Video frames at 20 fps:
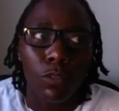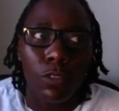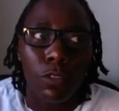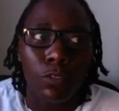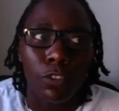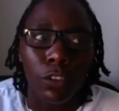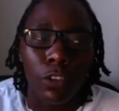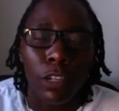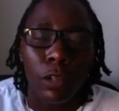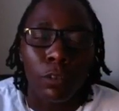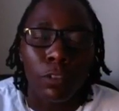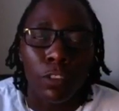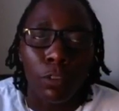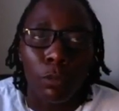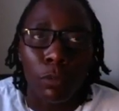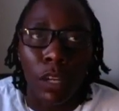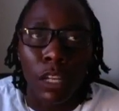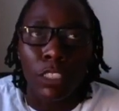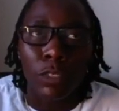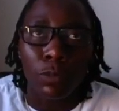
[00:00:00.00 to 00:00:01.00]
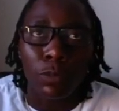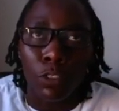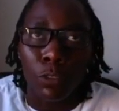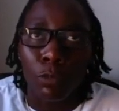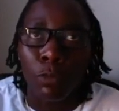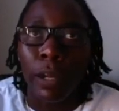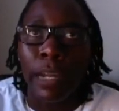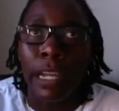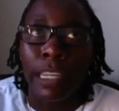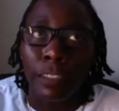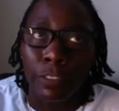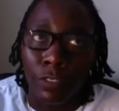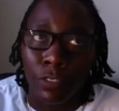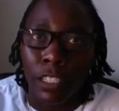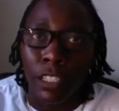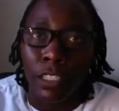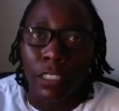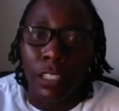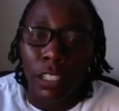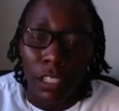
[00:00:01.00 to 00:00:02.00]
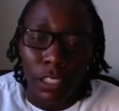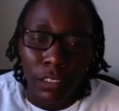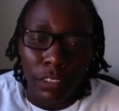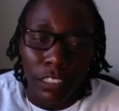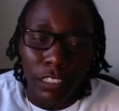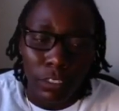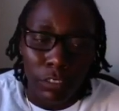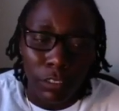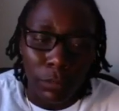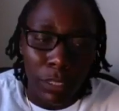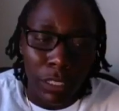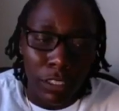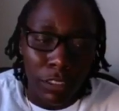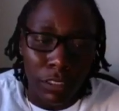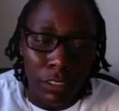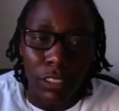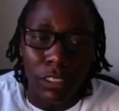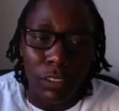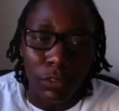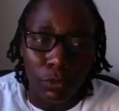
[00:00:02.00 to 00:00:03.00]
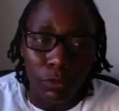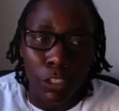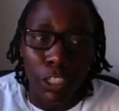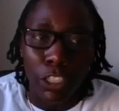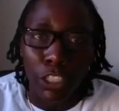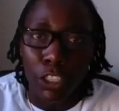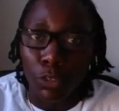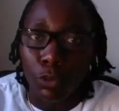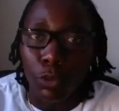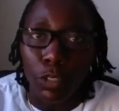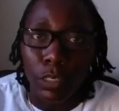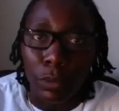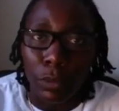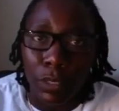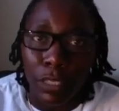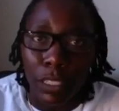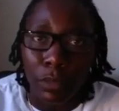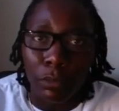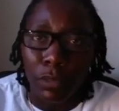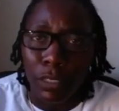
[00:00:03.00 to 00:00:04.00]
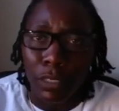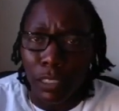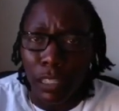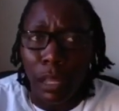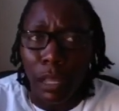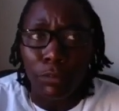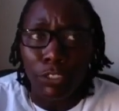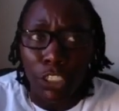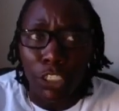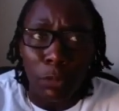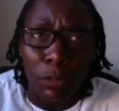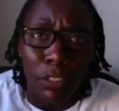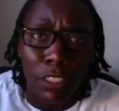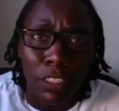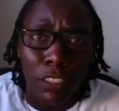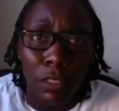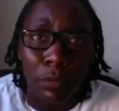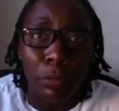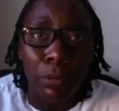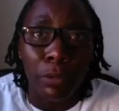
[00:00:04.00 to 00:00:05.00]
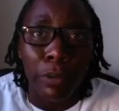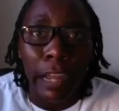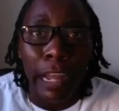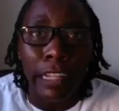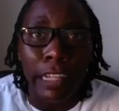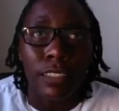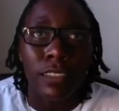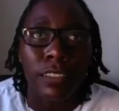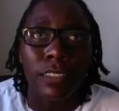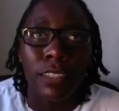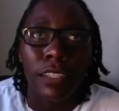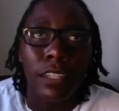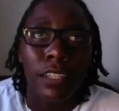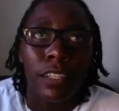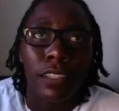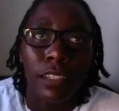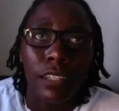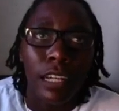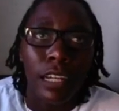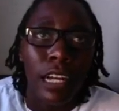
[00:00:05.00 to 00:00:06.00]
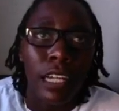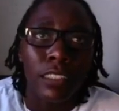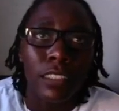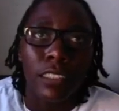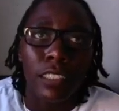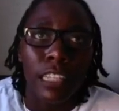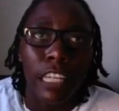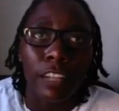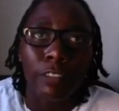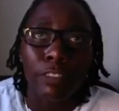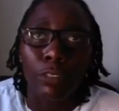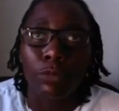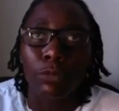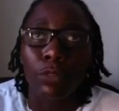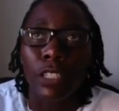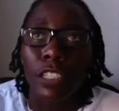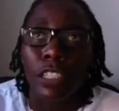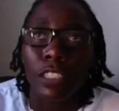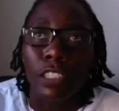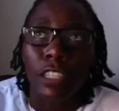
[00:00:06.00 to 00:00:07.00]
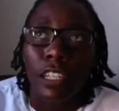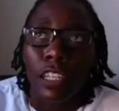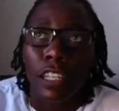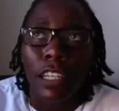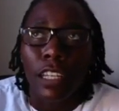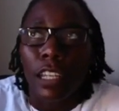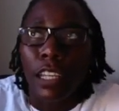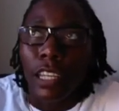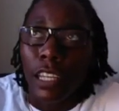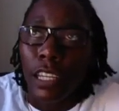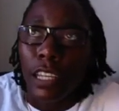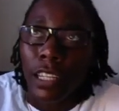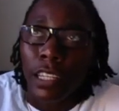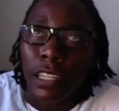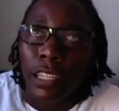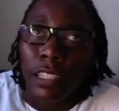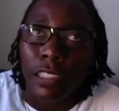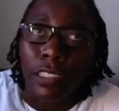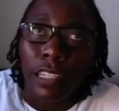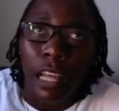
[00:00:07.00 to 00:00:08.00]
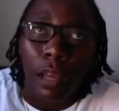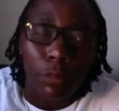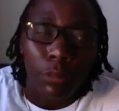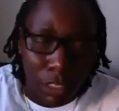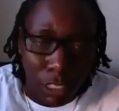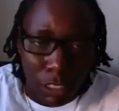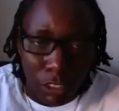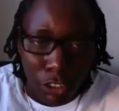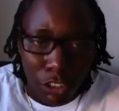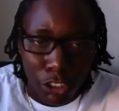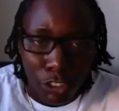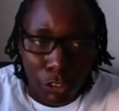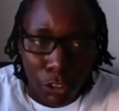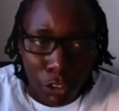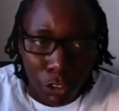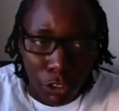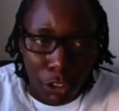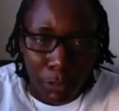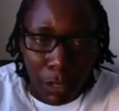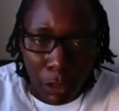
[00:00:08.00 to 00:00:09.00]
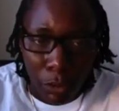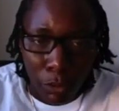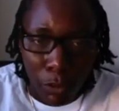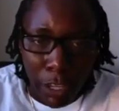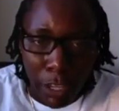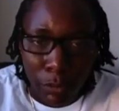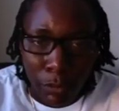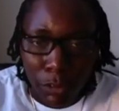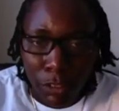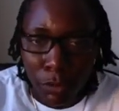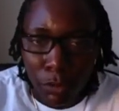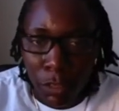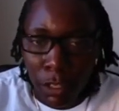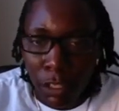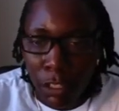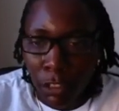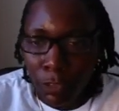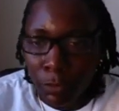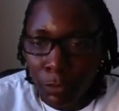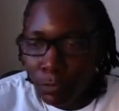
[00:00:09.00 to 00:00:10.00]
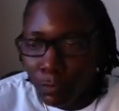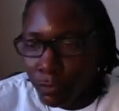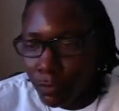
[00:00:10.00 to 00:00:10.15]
for my event, 7 meters is where you want to be. But I'm jumping this in practice constantly every week, and I was getting stronger. My weight was well,